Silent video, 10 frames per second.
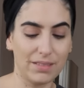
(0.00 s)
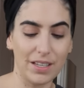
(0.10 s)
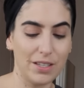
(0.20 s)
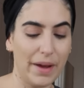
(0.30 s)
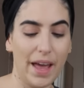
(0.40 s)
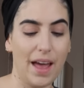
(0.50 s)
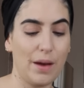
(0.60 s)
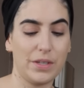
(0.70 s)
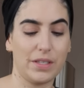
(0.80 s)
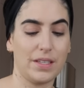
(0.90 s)
gonna do my
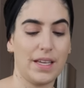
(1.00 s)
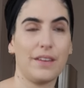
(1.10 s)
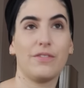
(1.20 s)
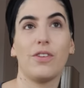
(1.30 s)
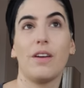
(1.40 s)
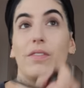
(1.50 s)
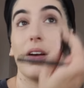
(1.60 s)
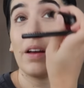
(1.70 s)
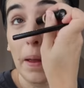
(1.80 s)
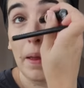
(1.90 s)
hair, which is gonna take forever.